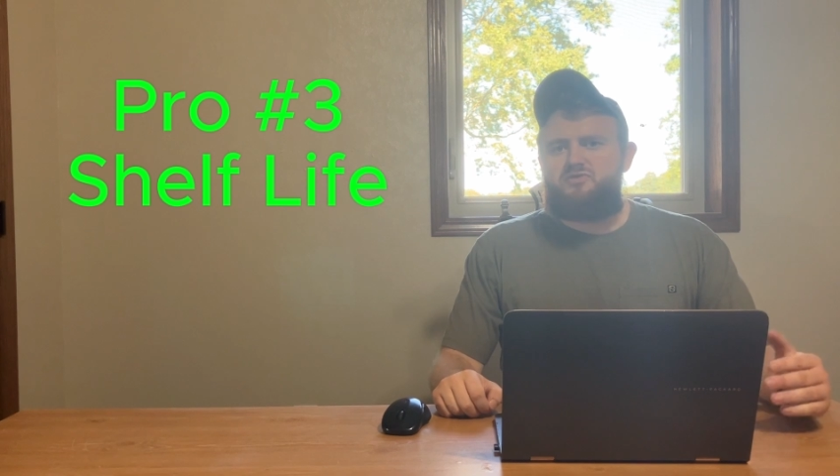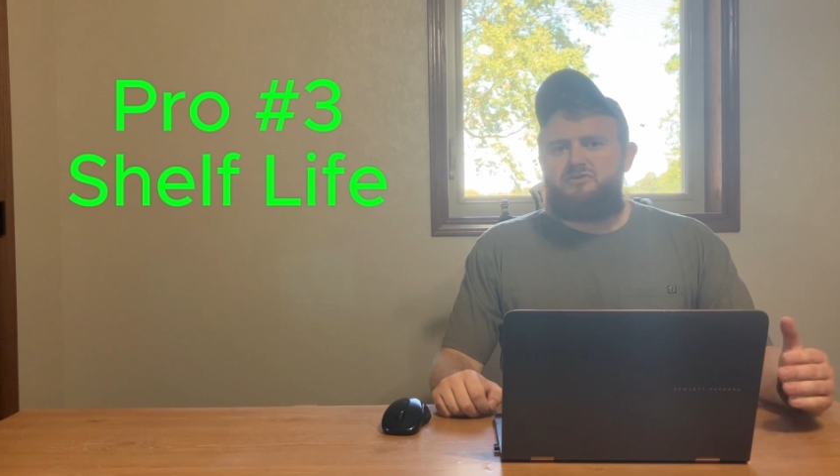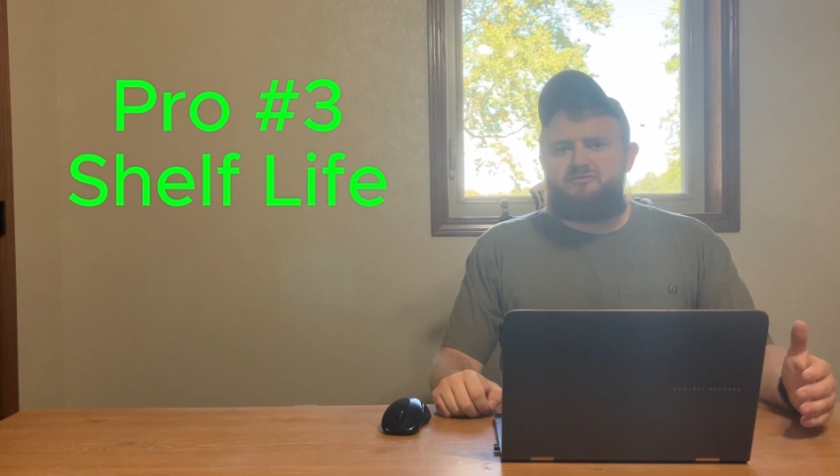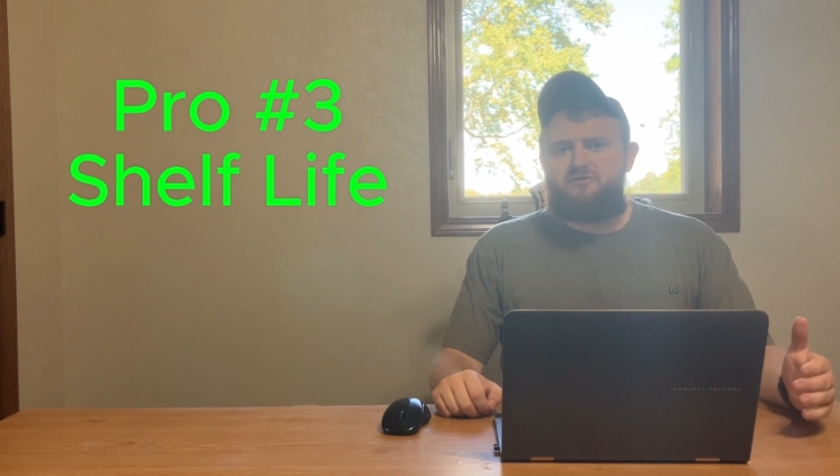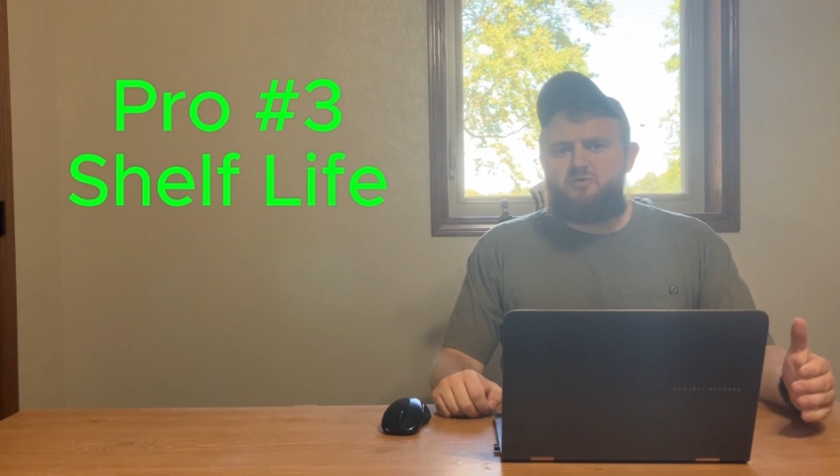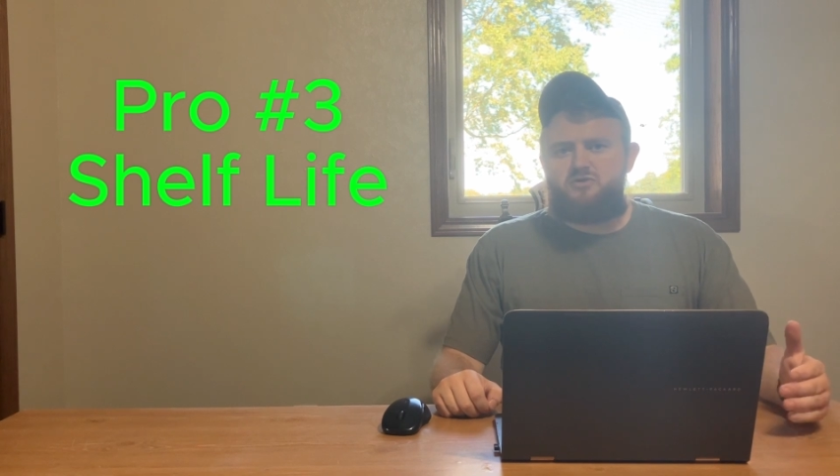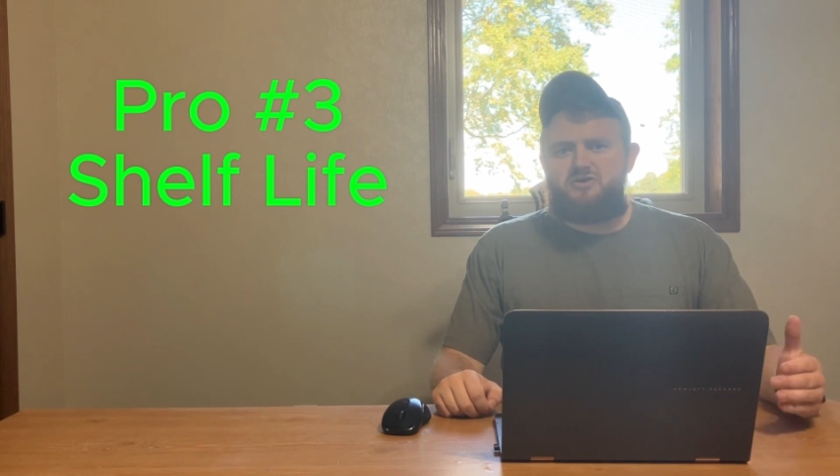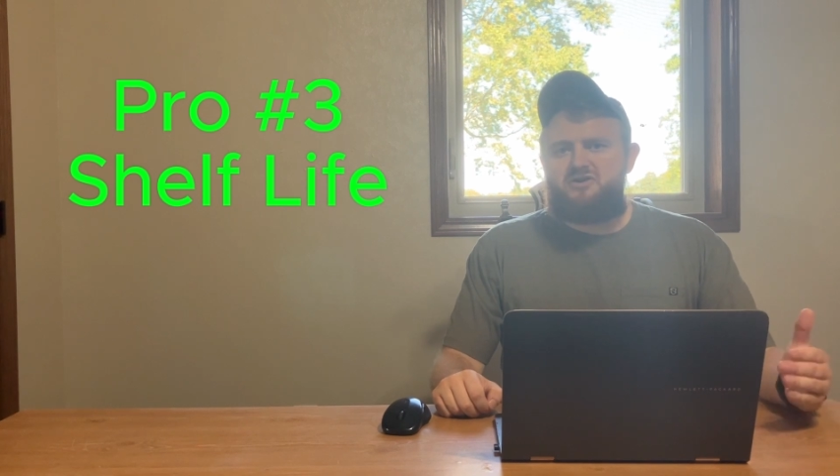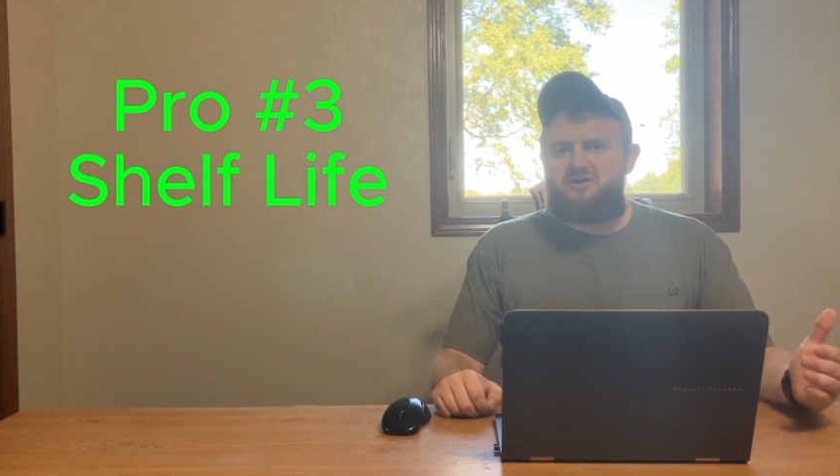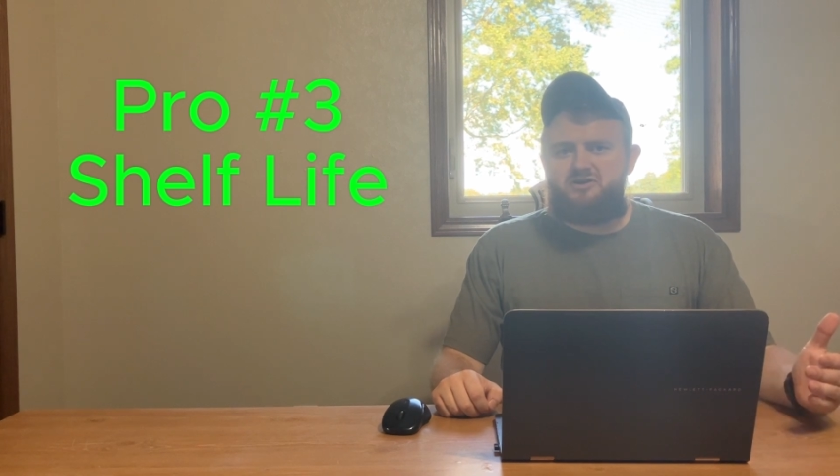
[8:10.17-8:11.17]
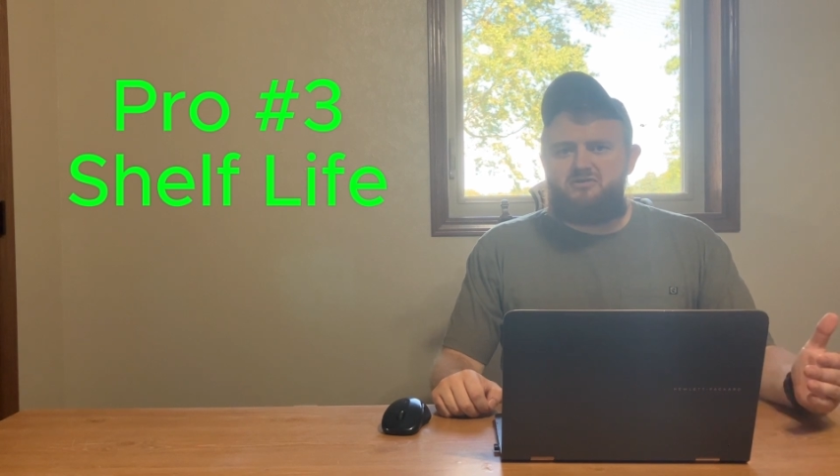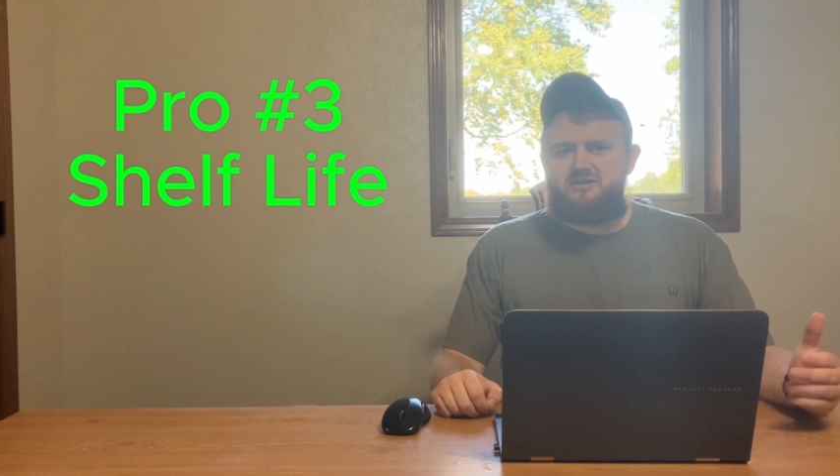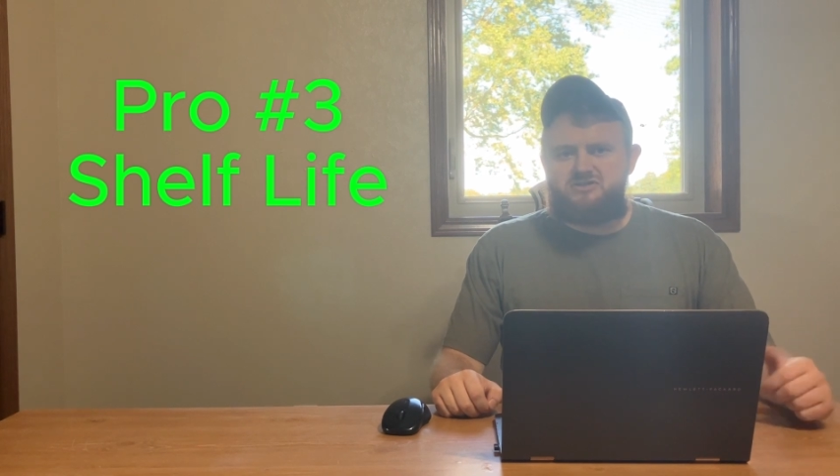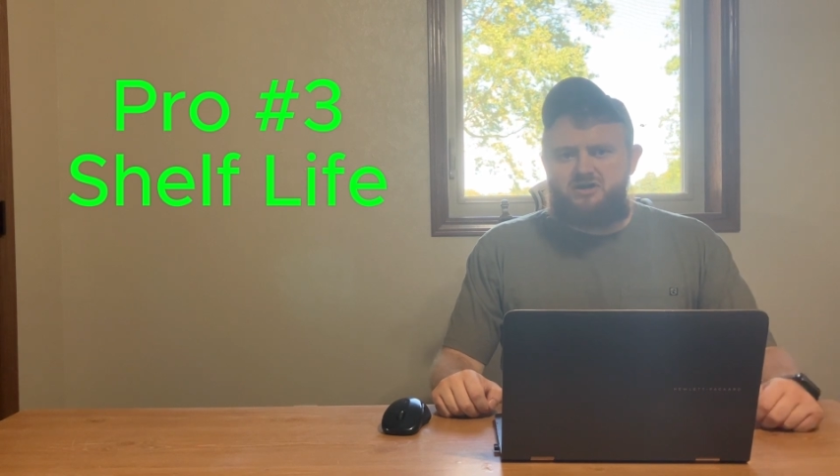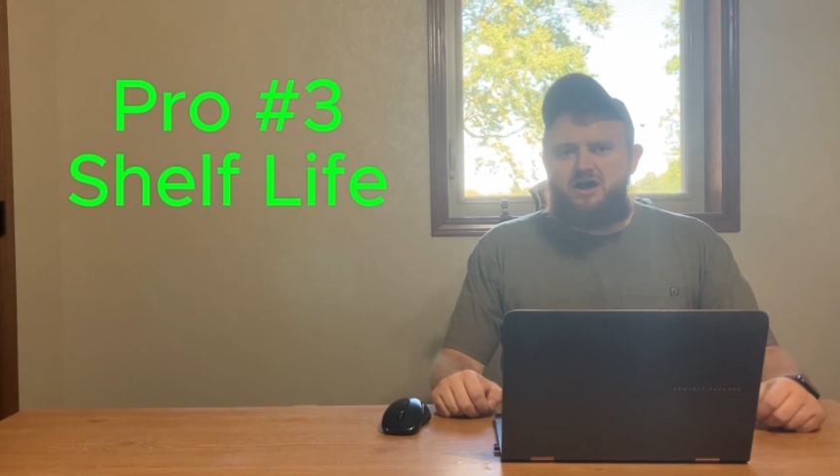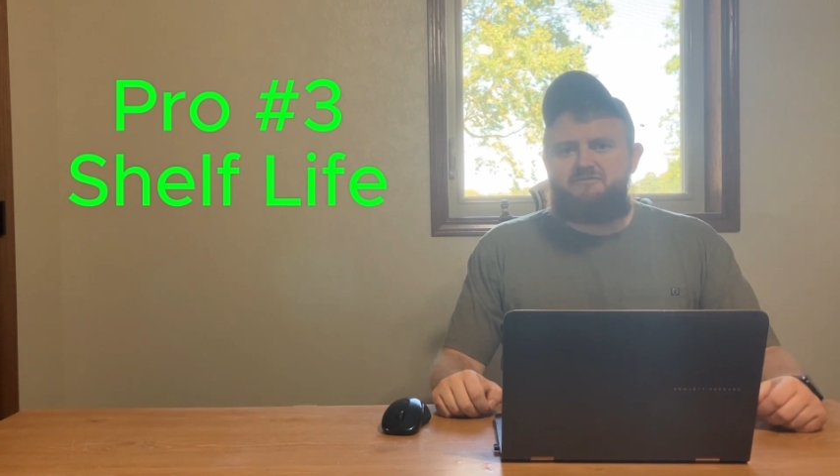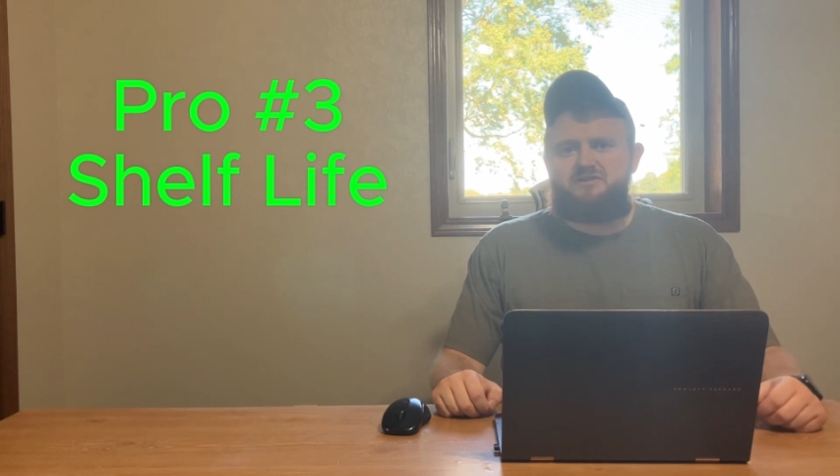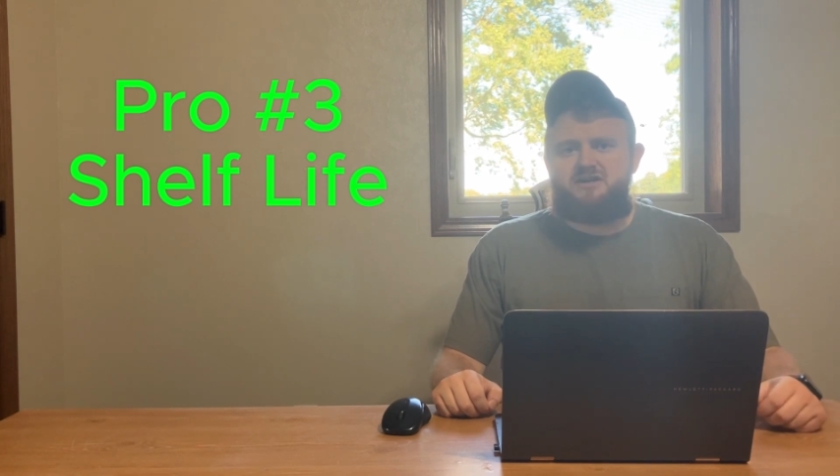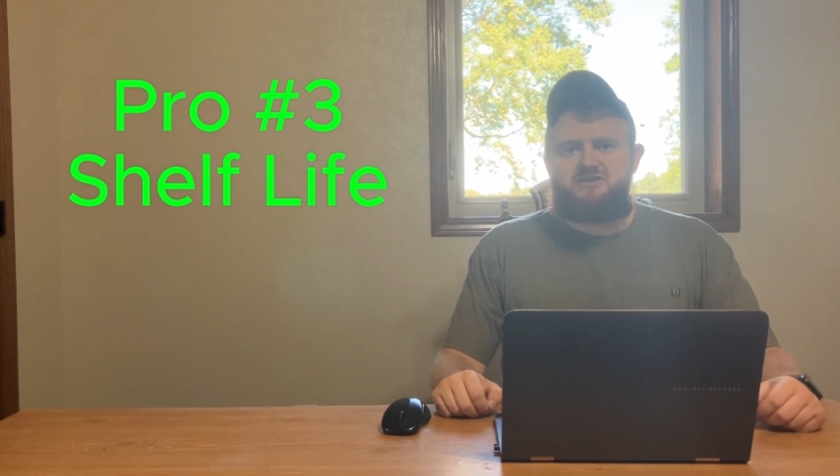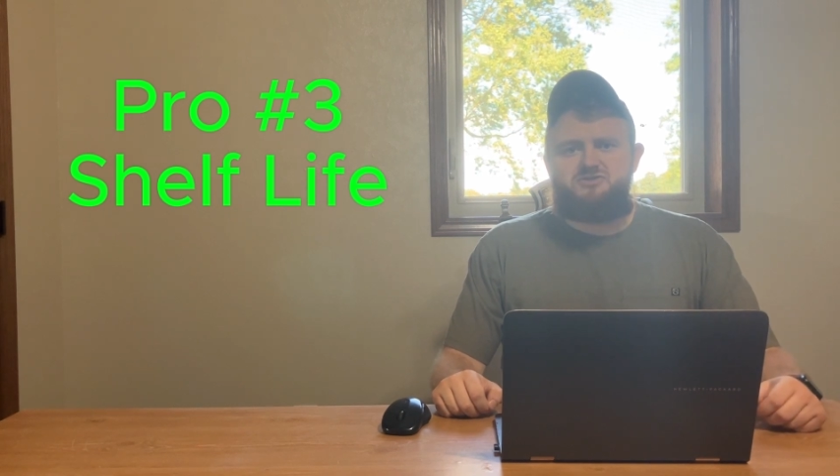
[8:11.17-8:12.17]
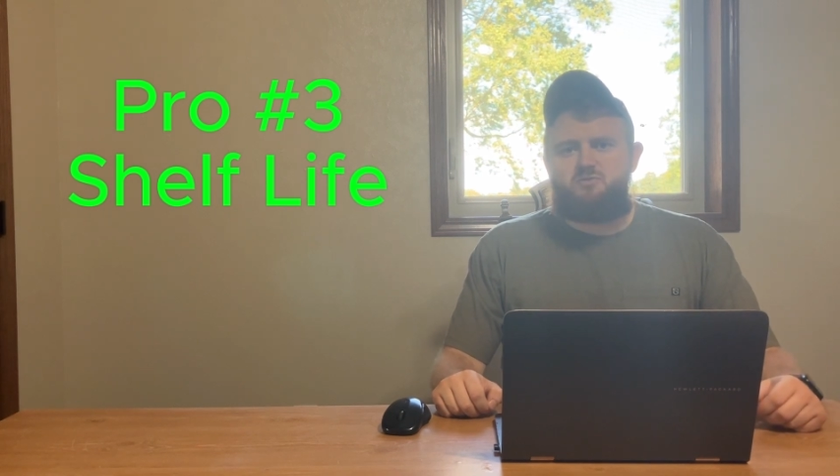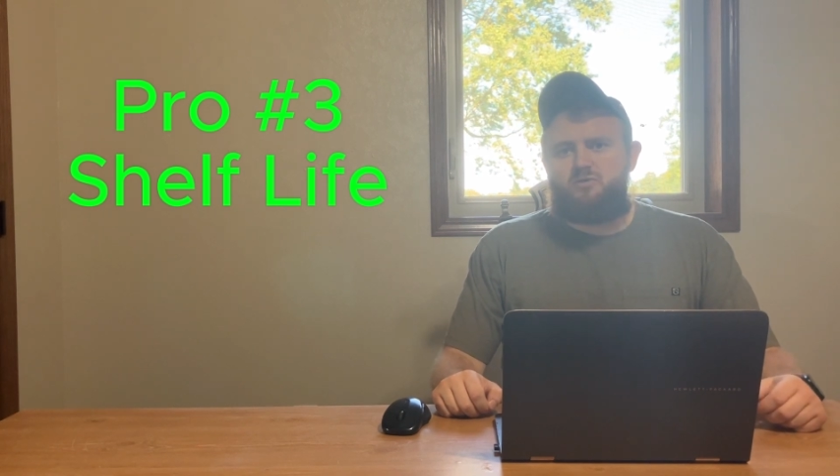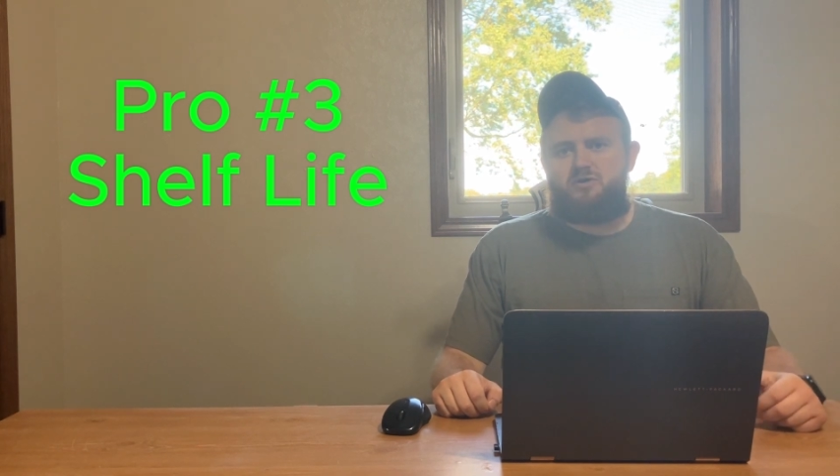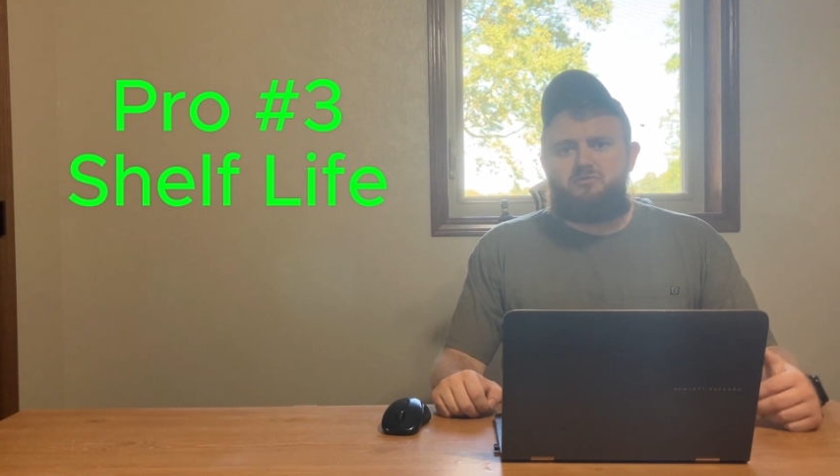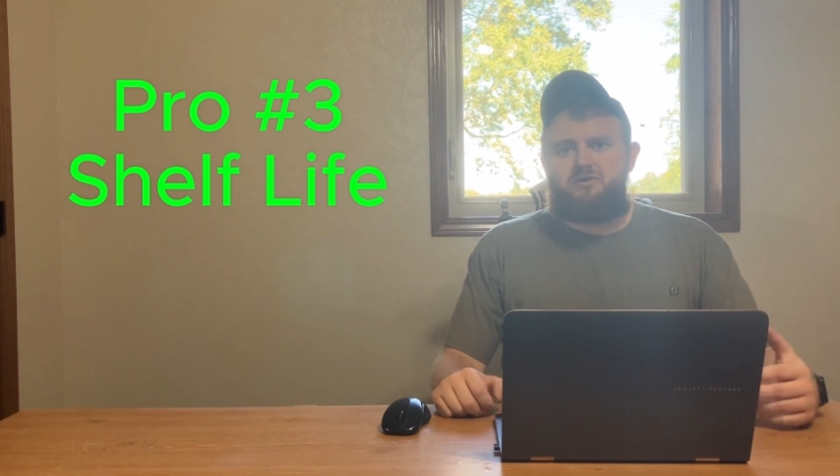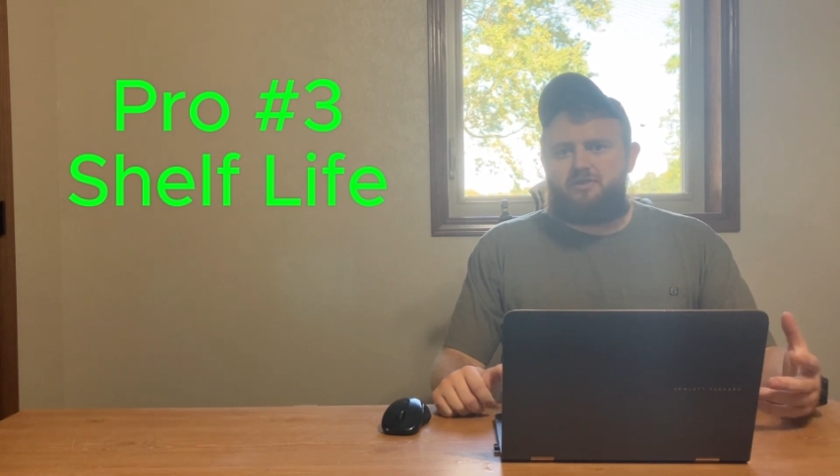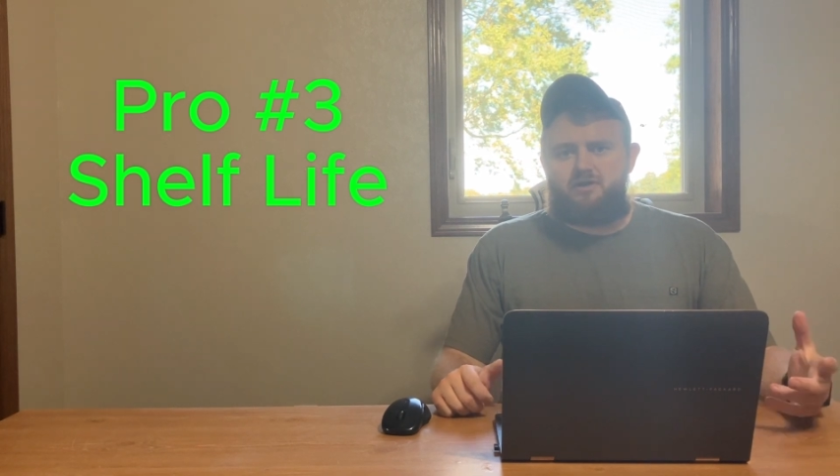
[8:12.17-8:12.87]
your food nearly as often as you would with